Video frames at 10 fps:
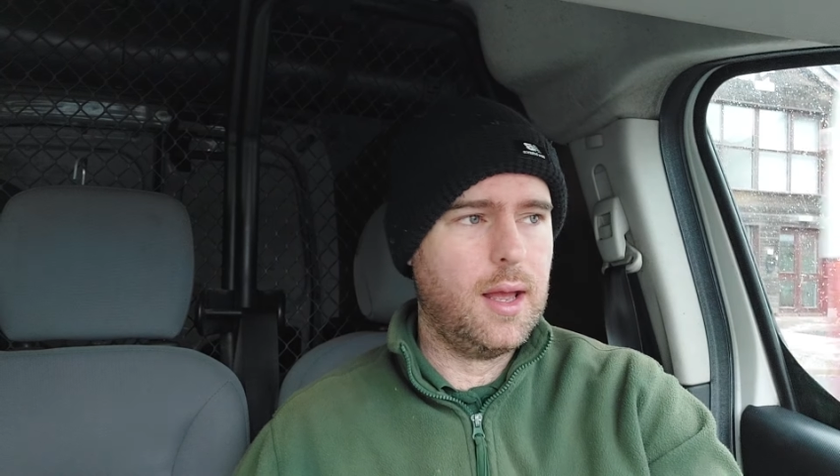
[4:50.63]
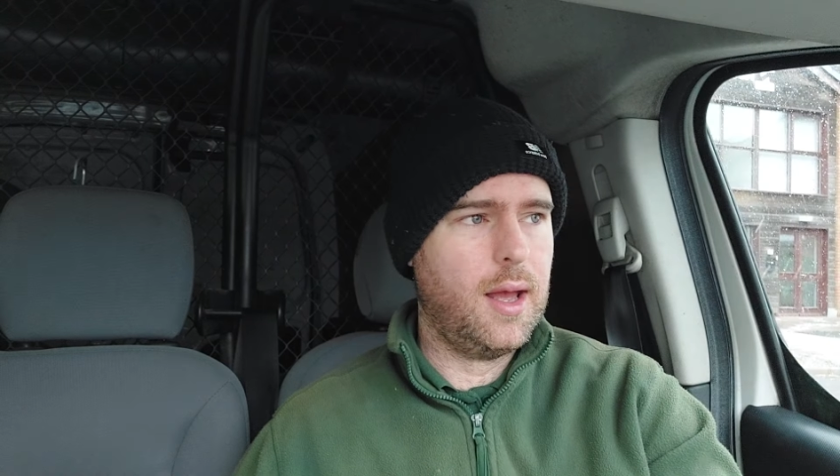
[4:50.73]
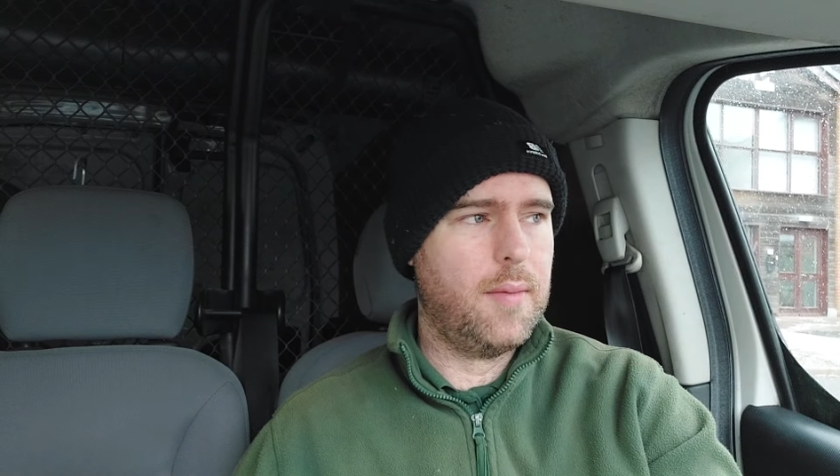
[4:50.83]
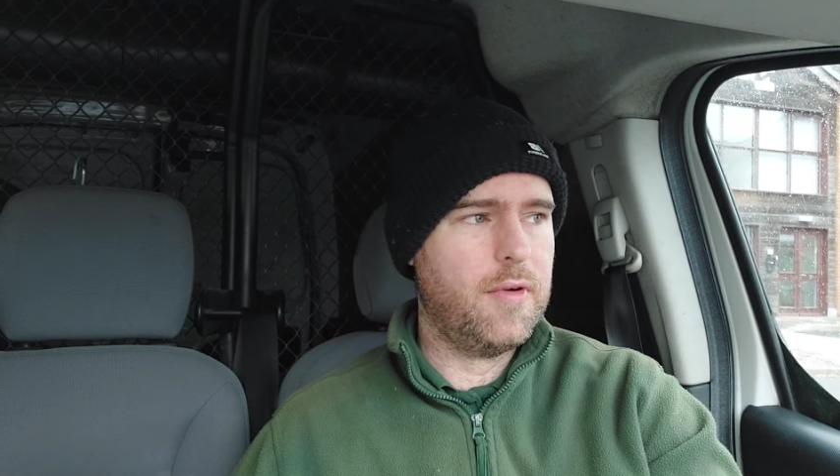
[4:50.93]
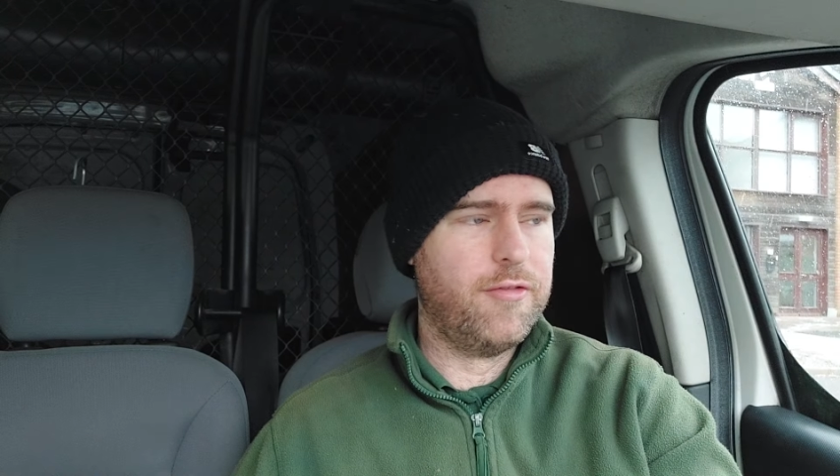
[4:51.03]

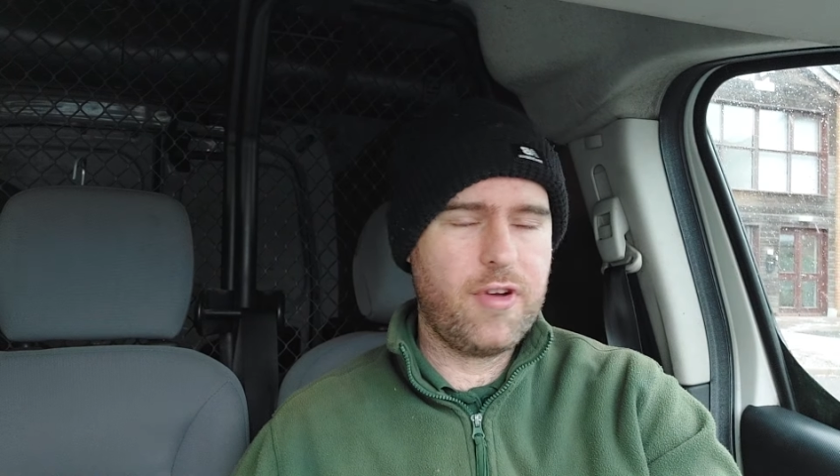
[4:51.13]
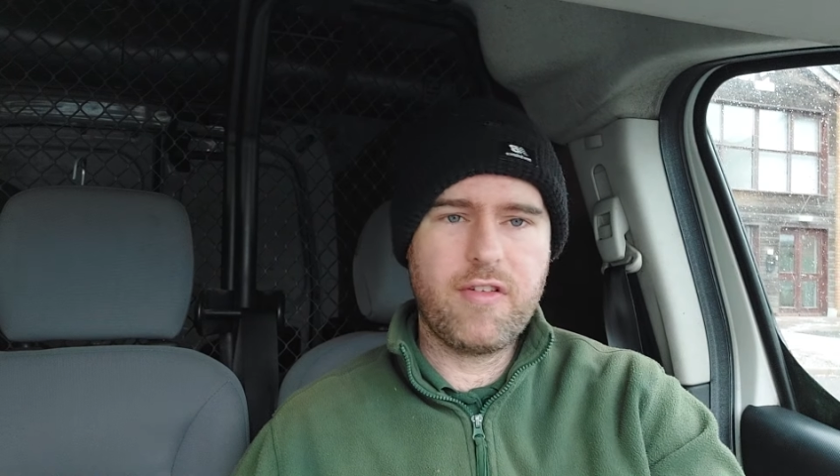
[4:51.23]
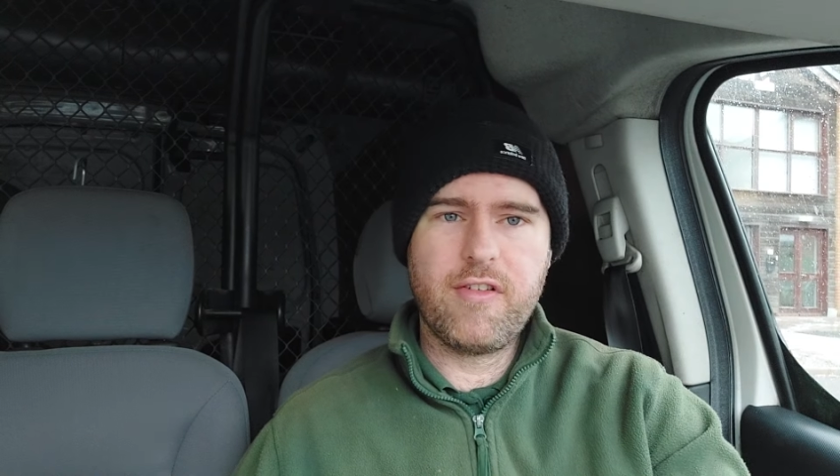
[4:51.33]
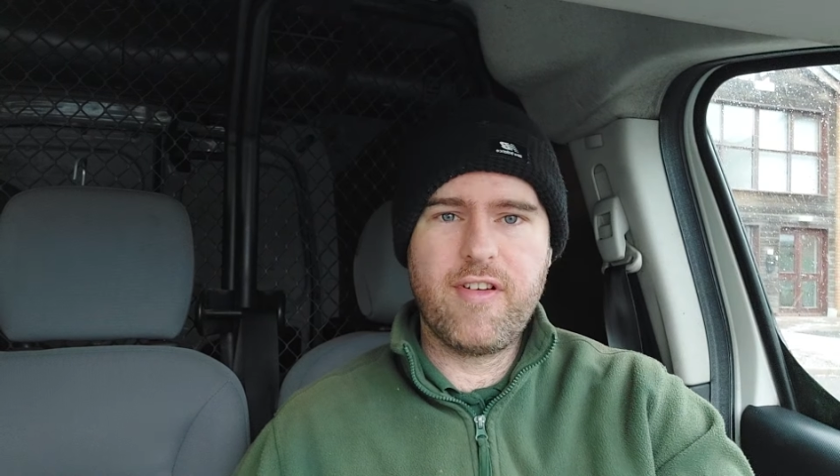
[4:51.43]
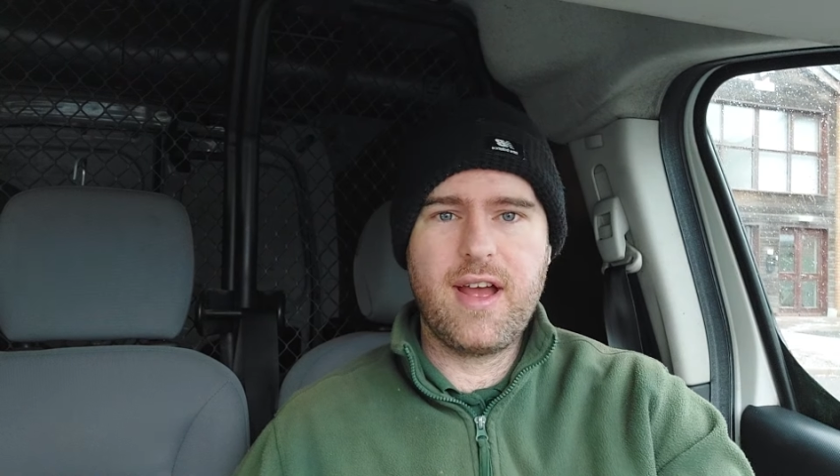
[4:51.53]
Um,
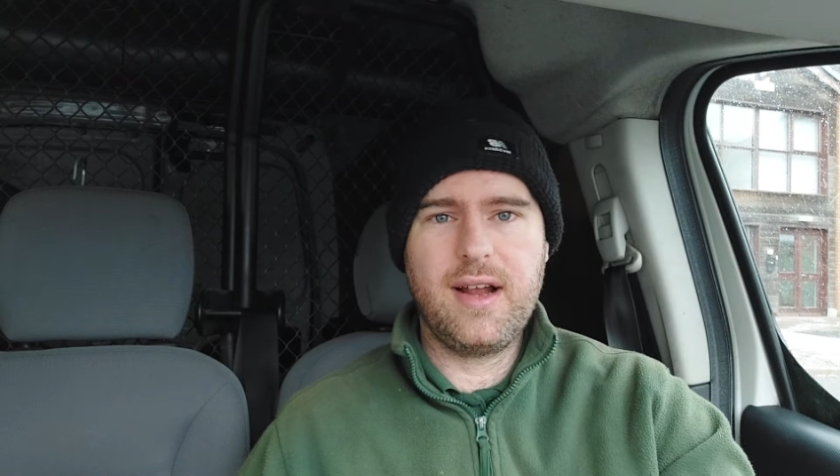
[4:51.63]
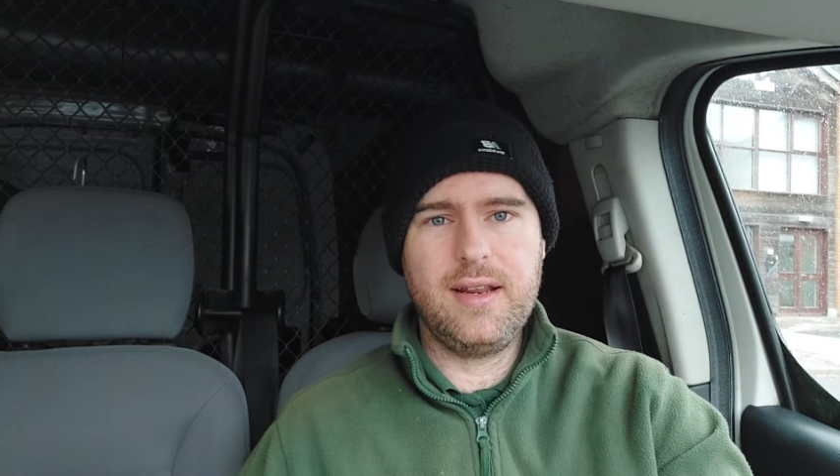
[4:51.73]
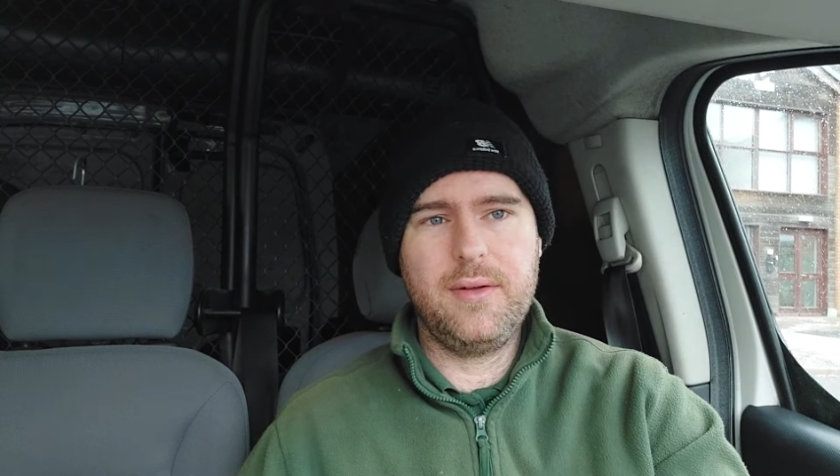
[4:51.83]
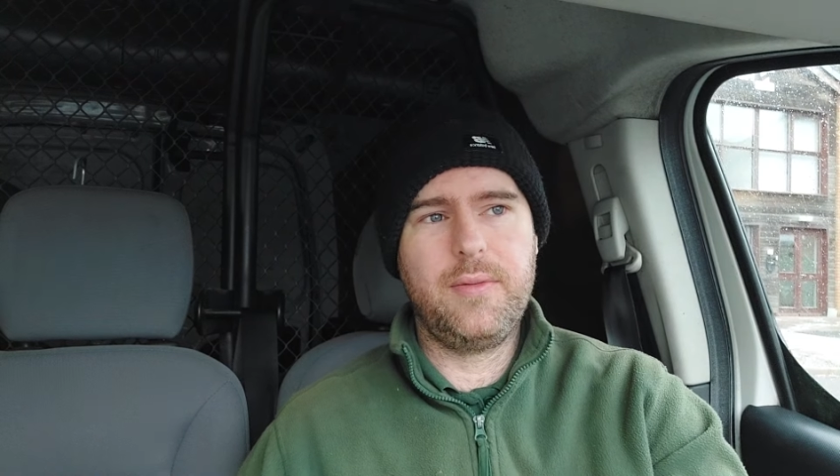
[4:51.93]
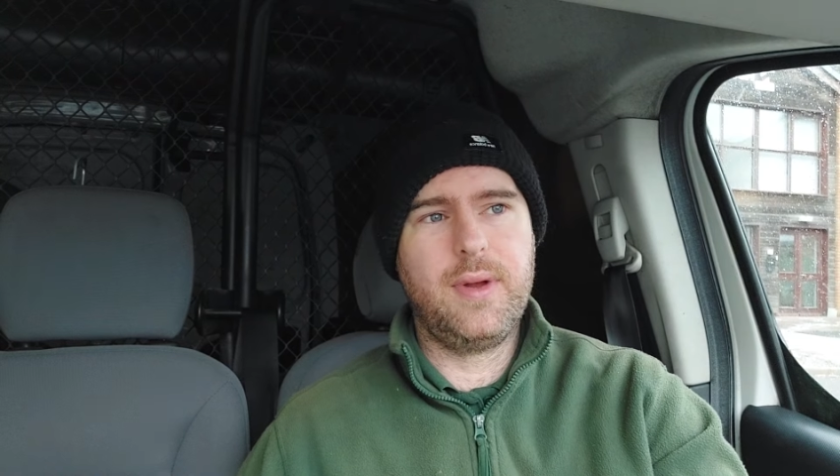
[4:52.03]
very
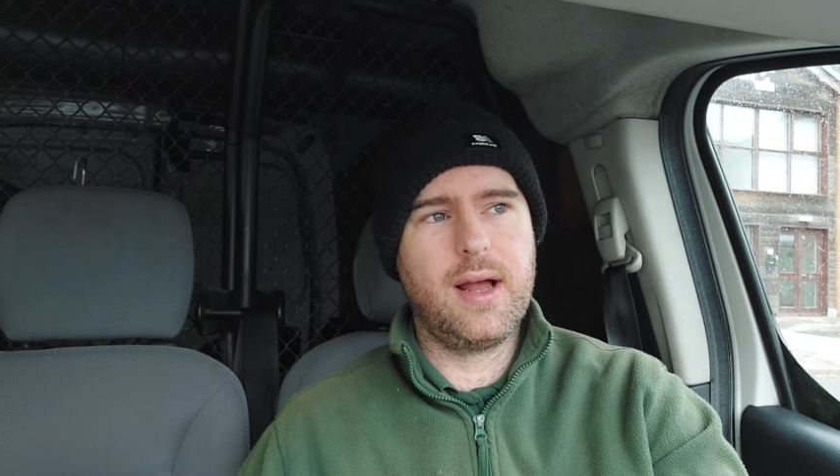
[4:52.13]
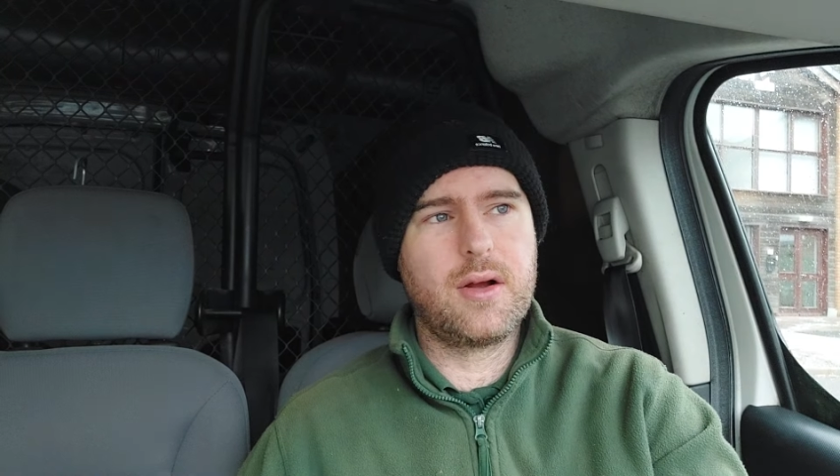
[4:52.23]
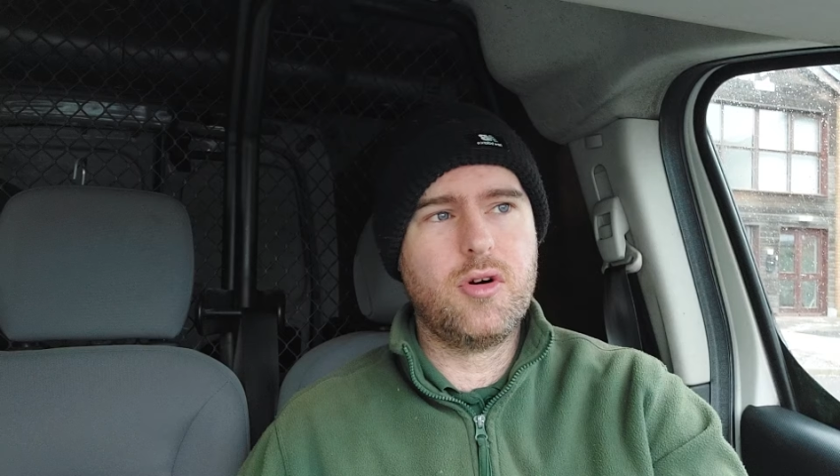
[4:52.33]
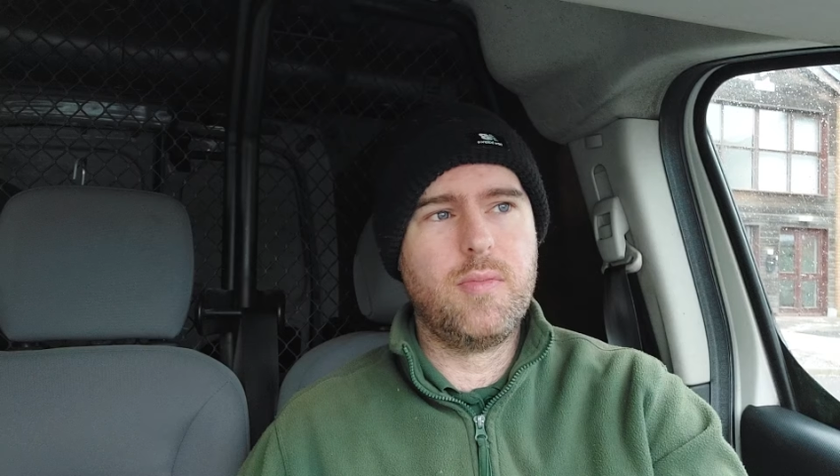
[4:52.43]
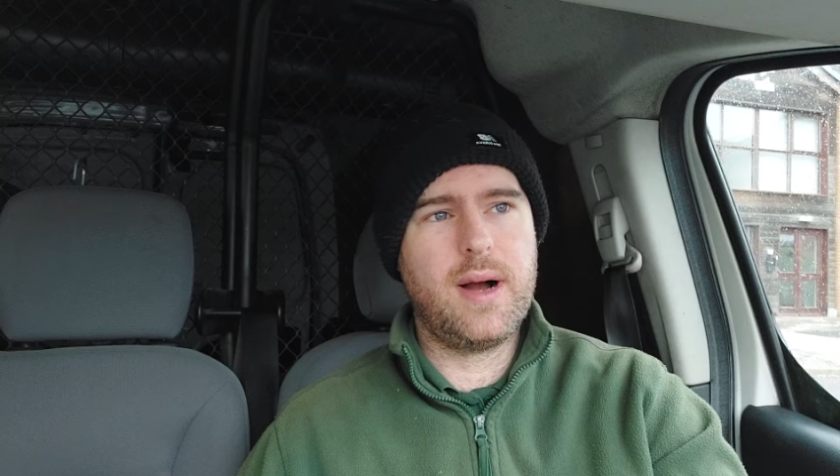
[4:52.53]
rarely will
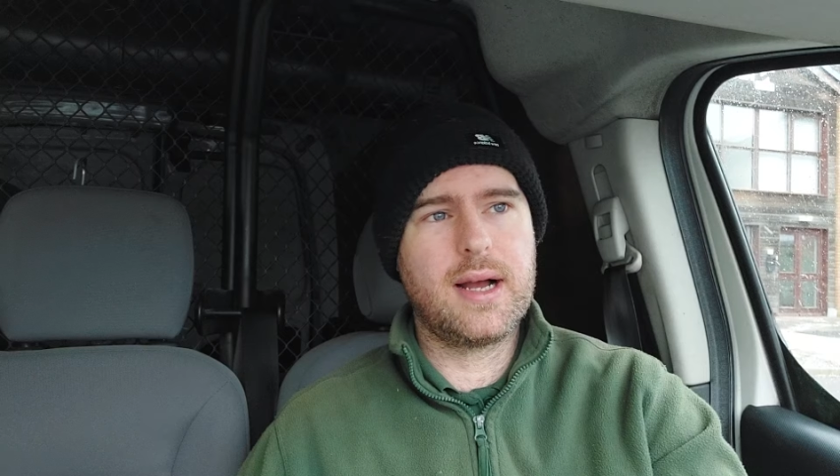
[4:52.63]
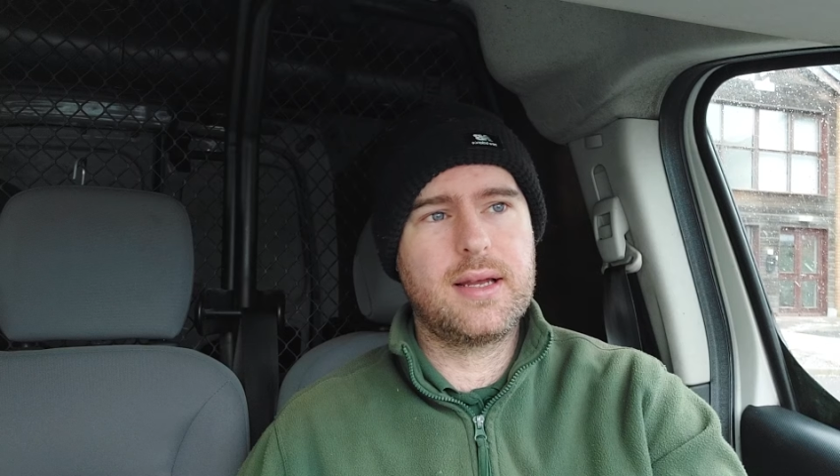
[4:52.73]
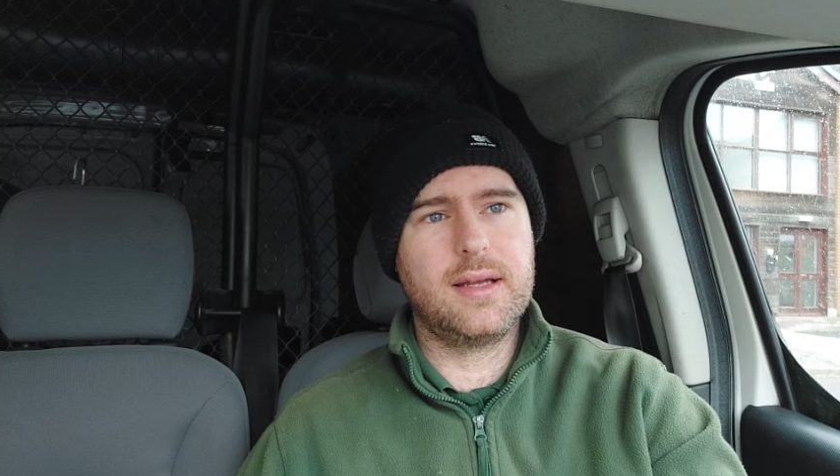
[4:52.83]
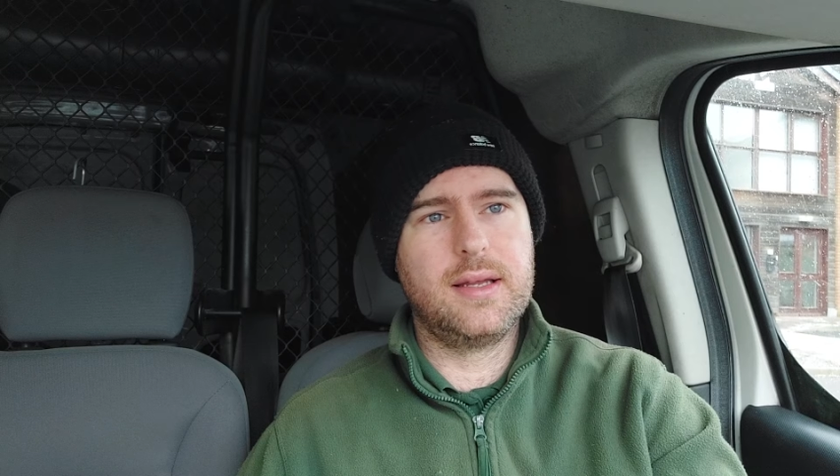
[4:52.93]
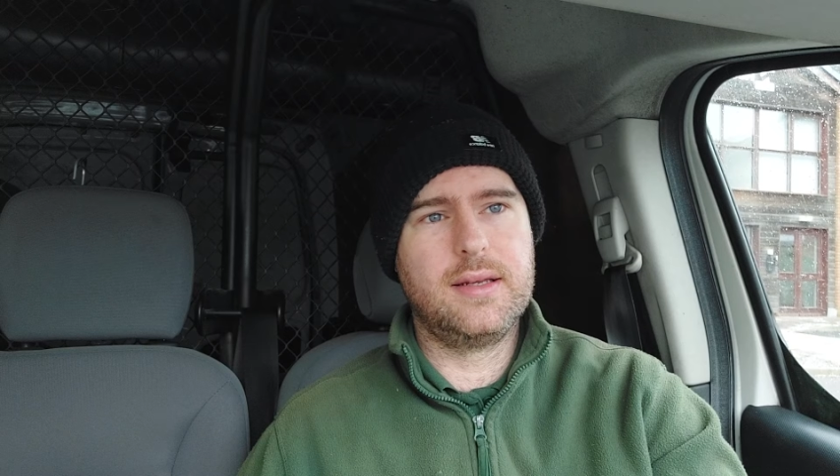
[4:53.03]
I go back